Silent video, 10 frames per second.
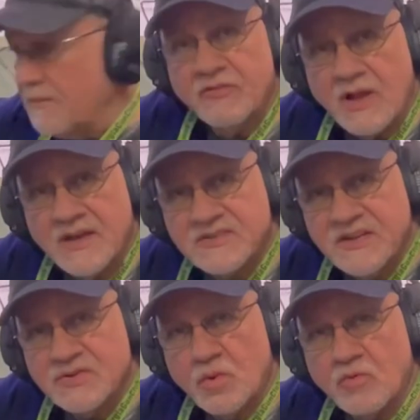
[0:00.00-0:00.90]

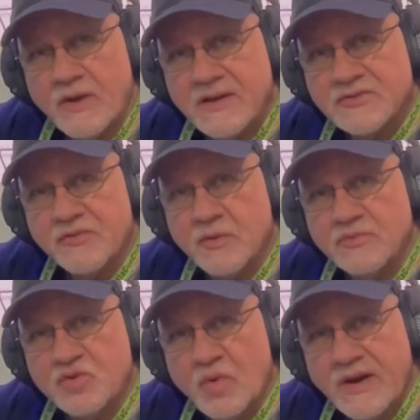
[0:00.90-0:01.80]
Velocities will range
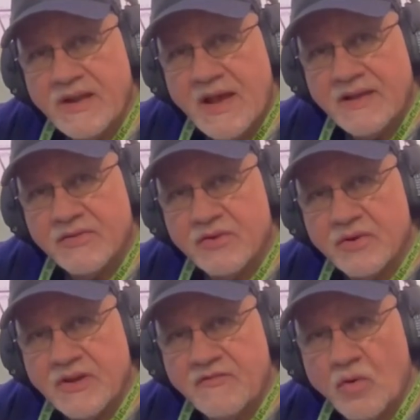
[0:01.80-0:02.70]
from
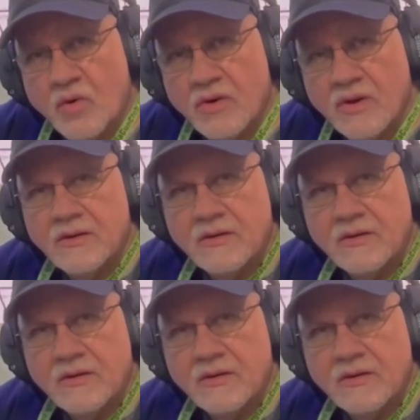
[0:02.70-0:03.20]
28.34